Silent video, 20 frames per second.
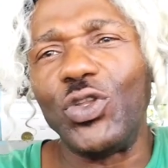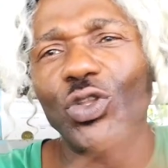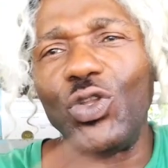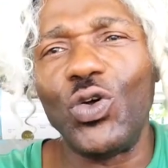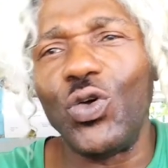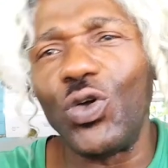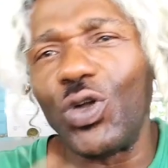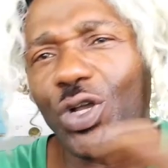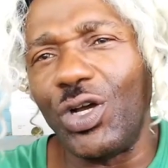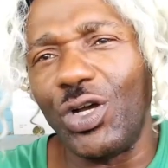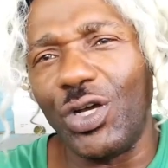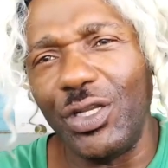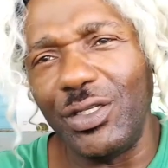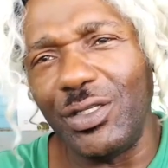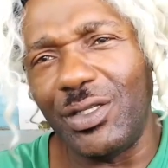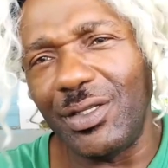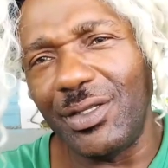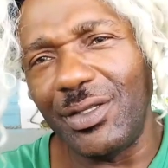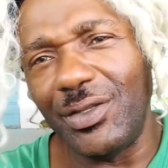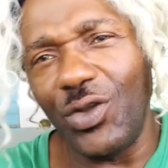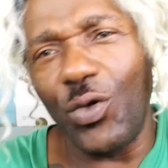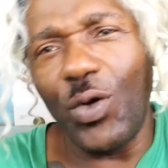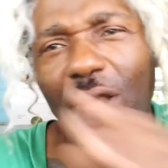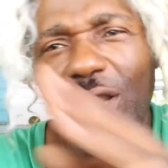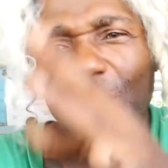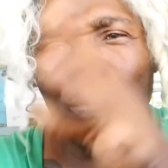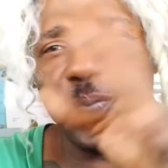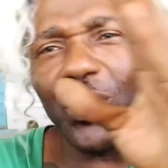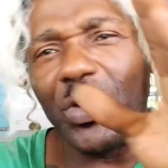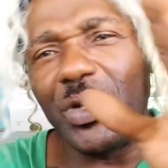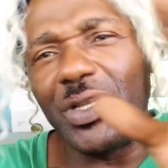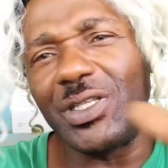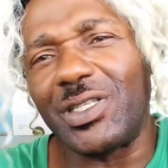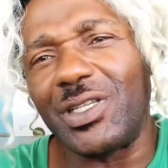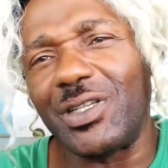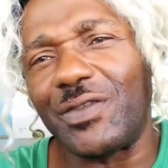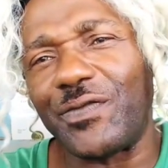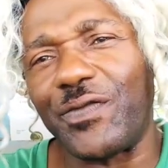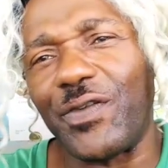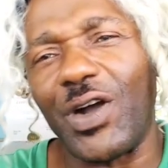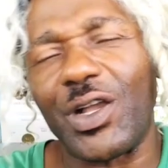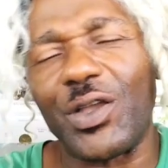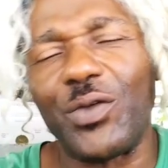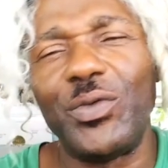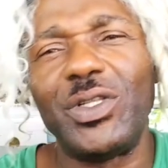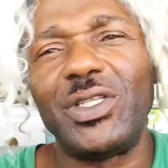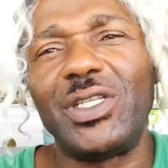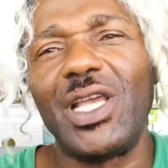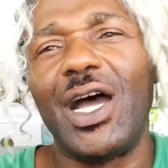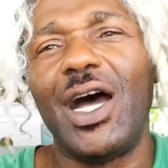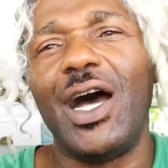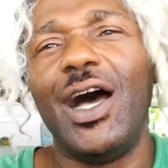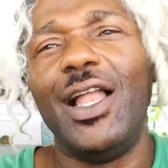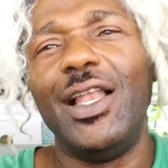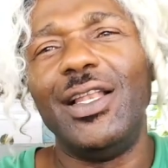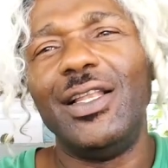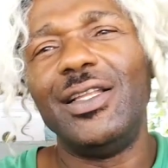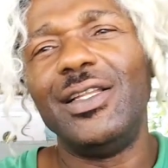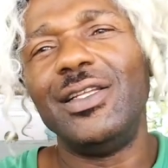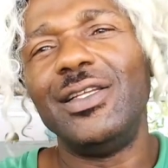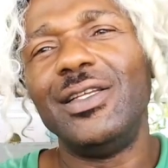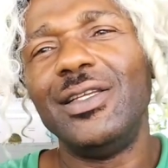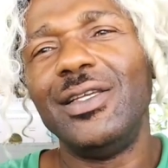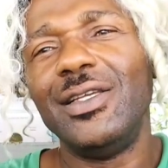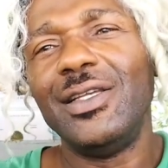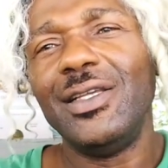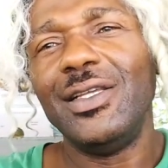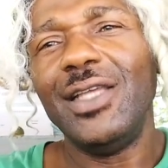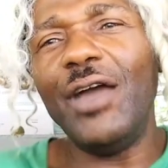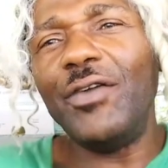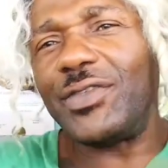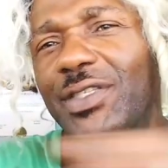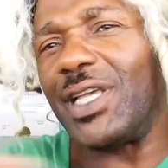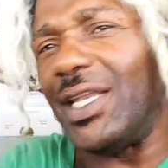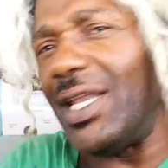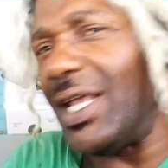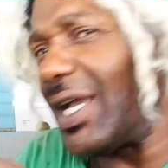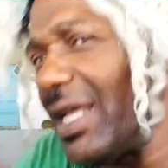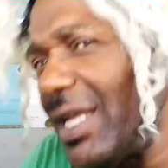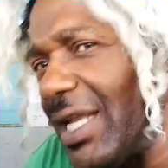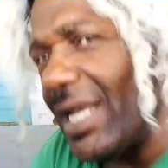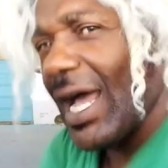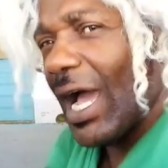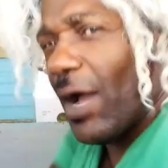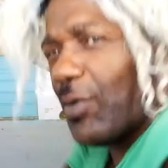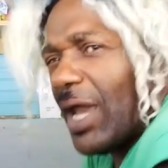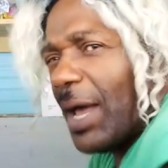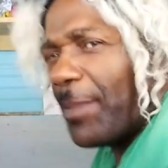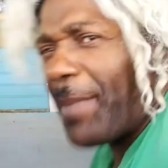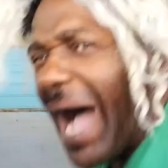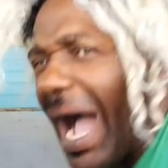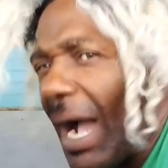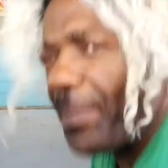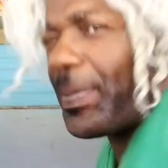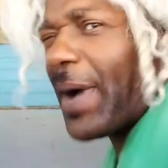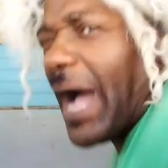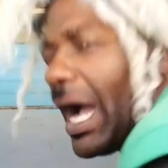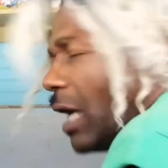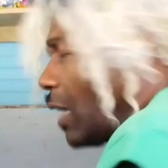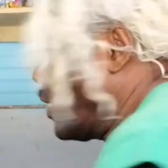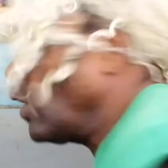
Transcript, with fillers: no good. No one the police is fucking with y'all. Them sitting in the night with a backpack,